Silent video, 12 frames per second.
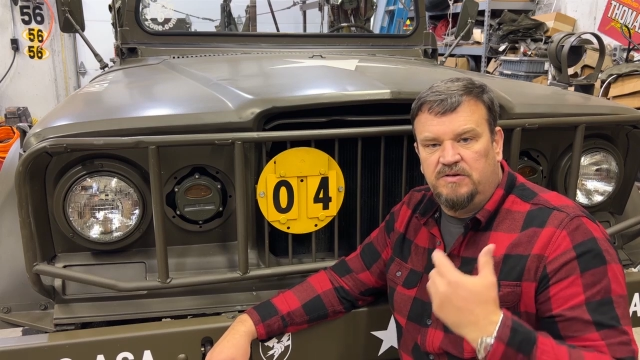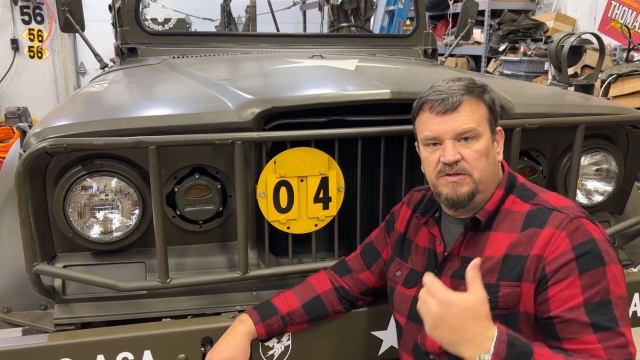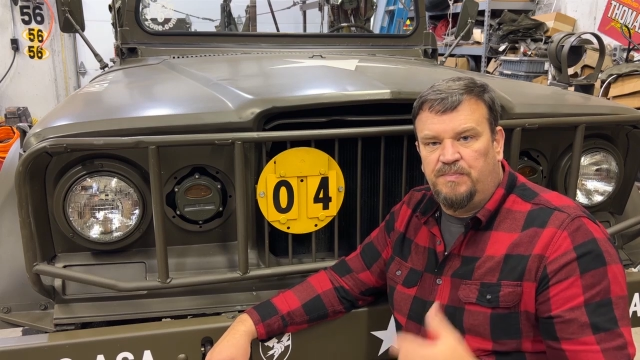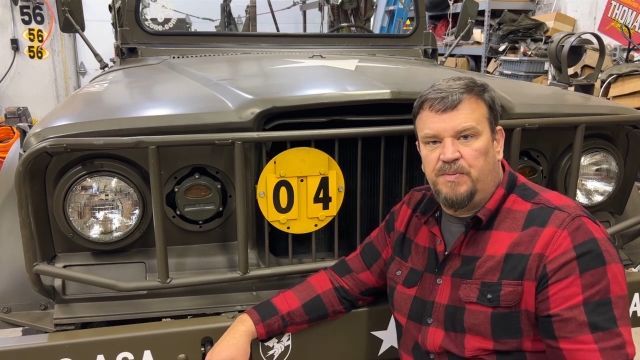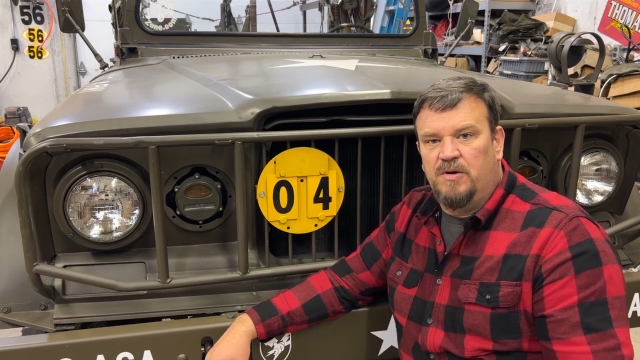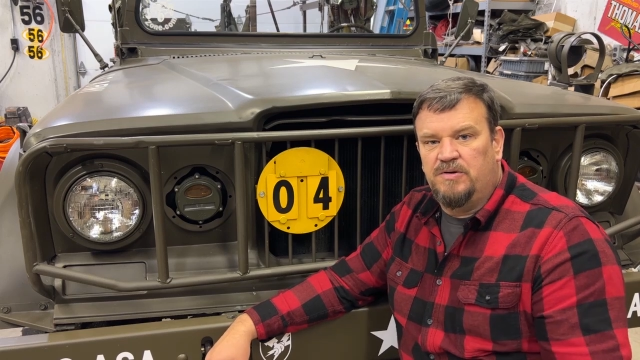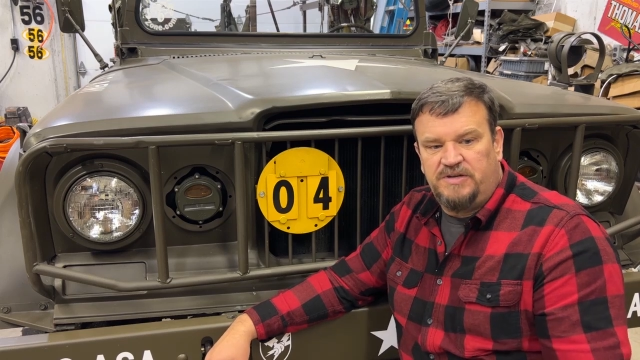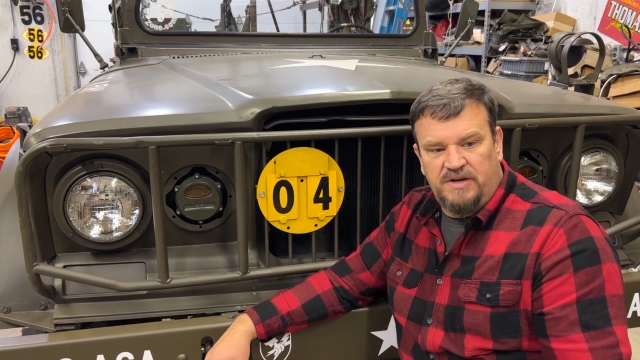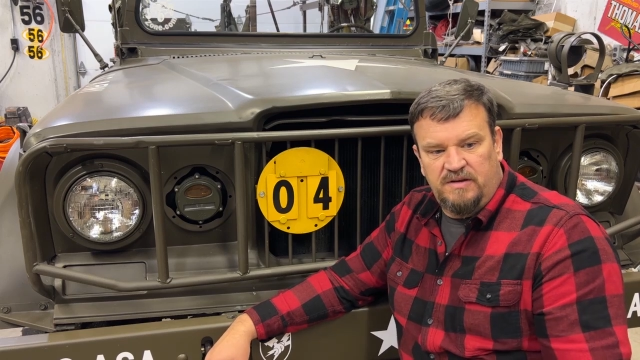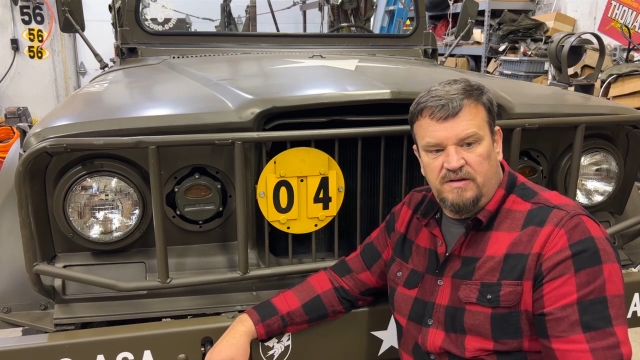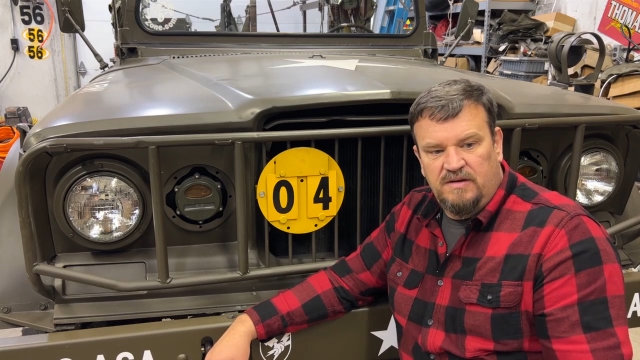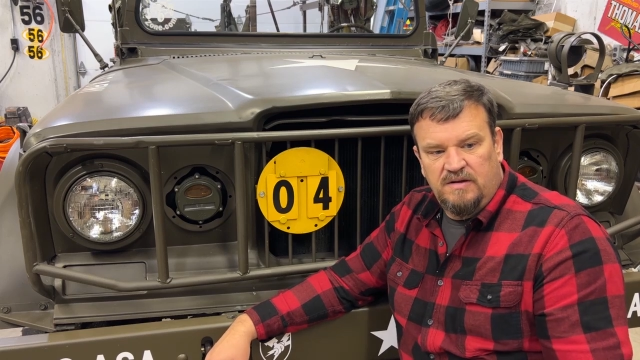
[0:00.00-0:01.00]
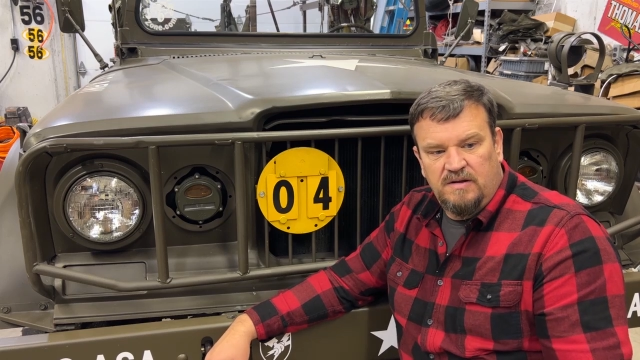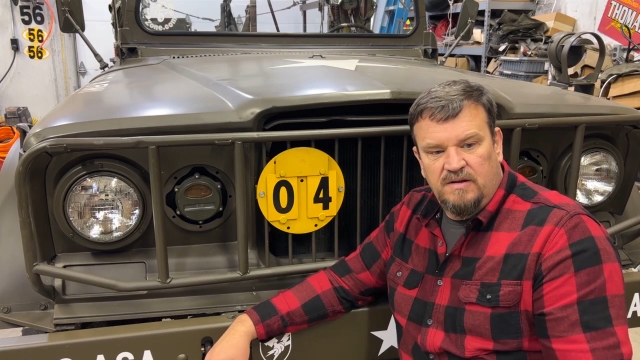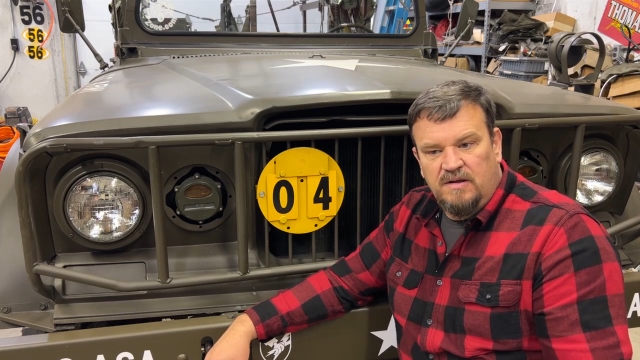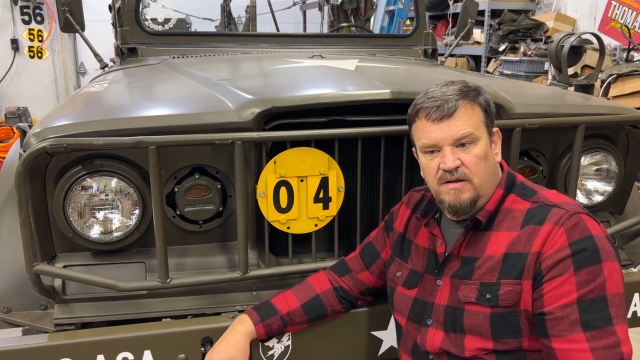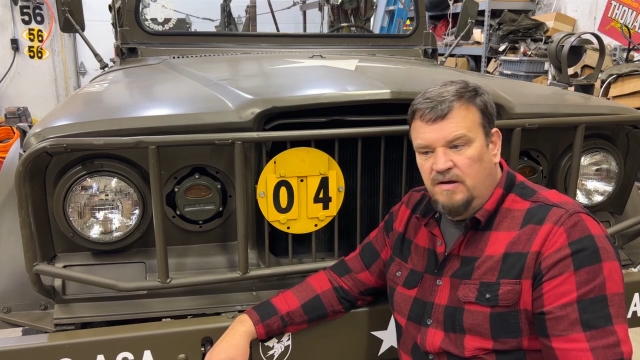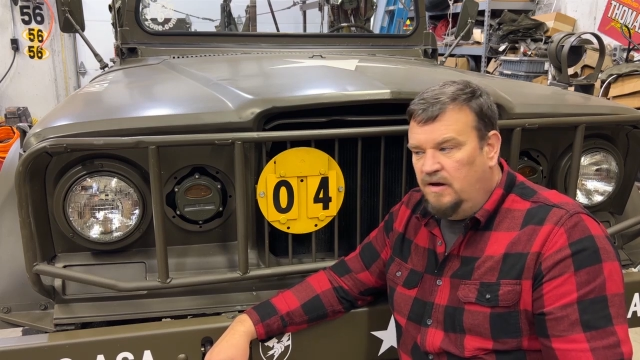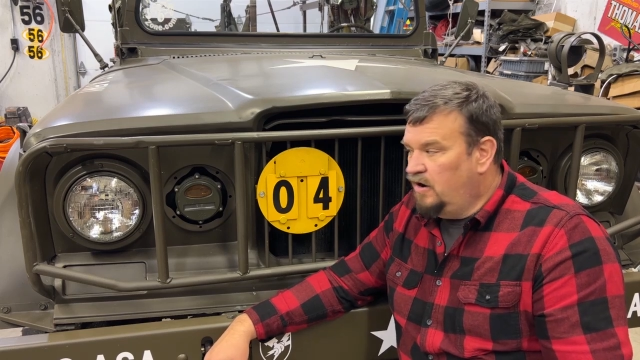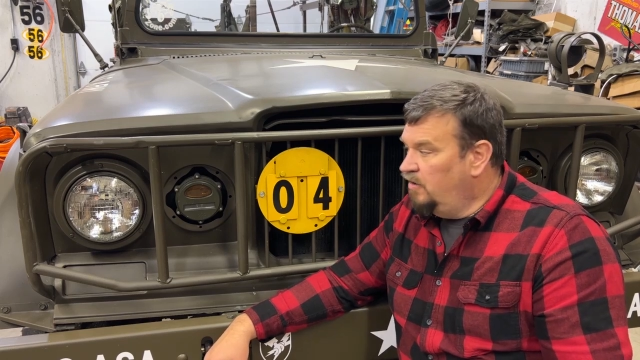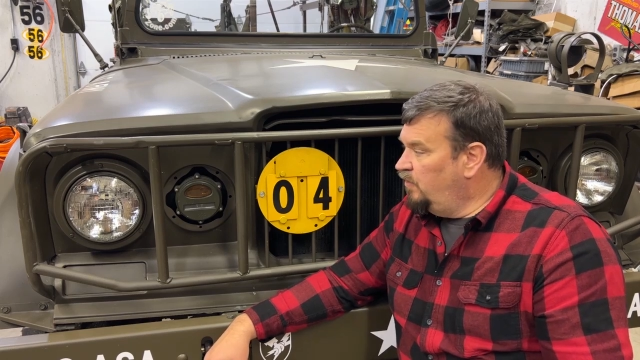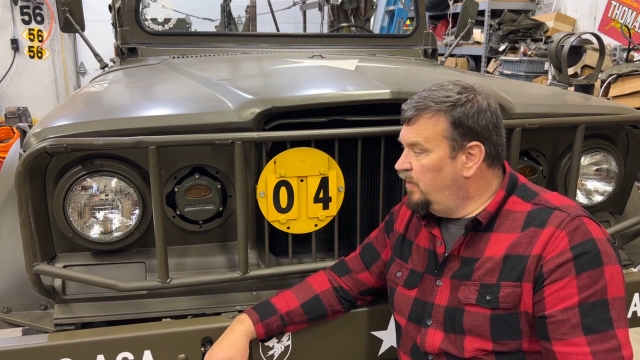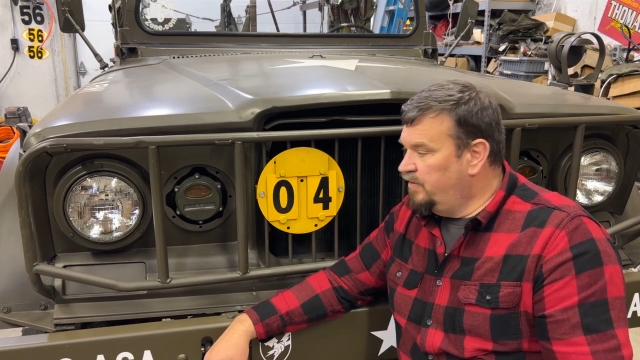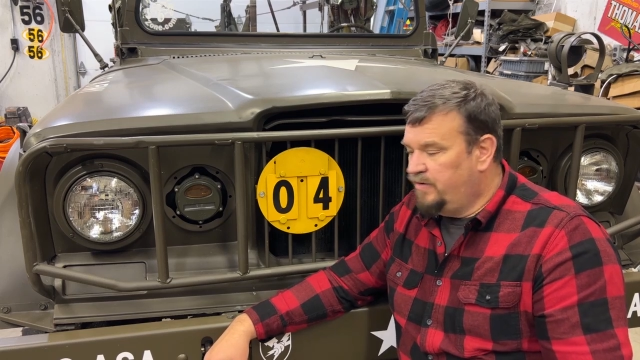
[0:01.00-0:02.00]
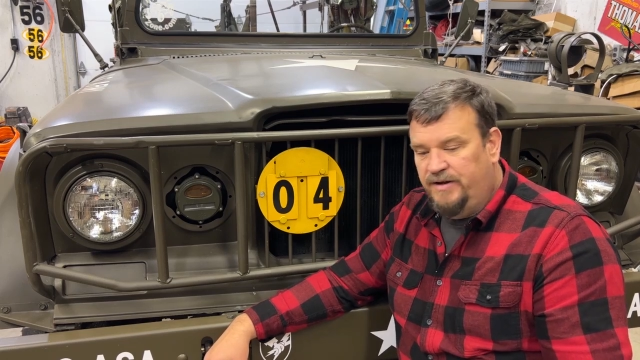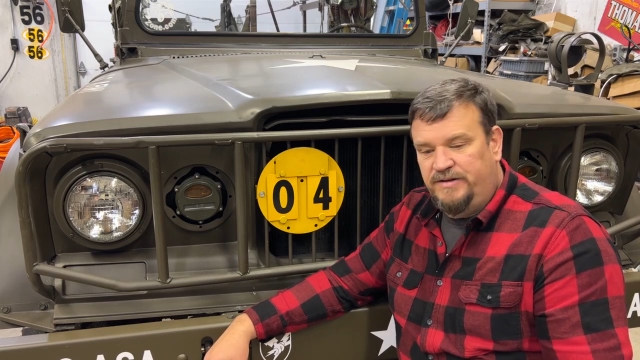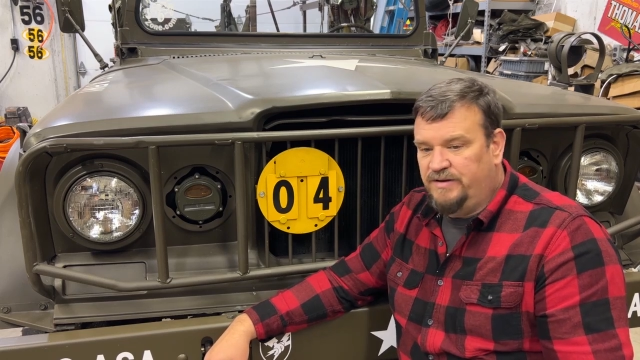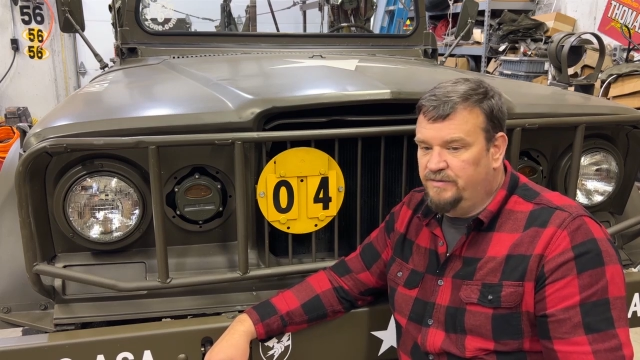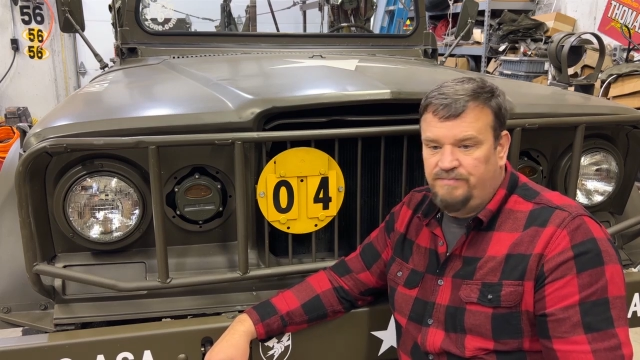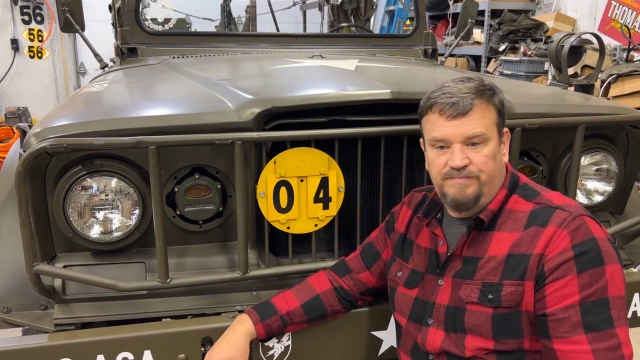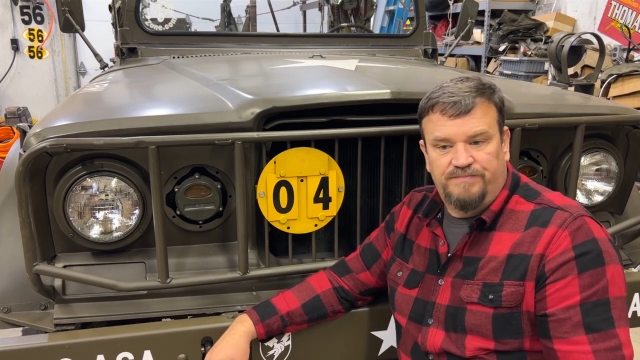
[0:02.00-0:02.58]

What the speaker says: is approaching, whether it's a